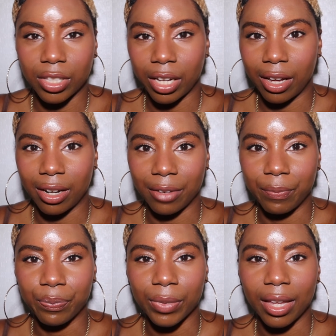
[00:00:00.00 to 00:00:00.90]

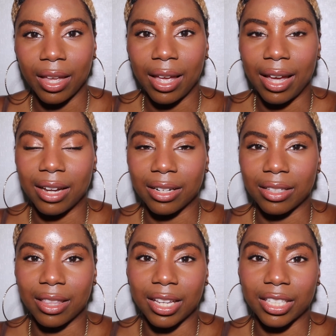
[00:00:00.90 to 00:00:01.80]
done
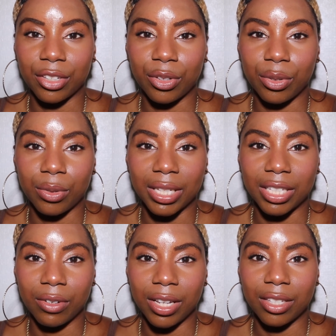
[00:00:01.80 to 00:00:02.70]
and things that you
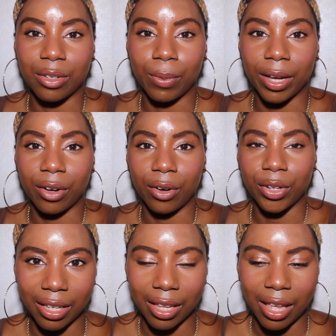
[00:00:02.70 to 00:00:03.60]
still need to work
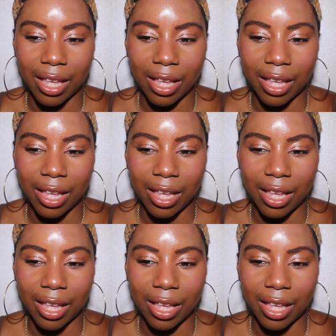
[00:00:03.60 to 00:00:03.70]
on.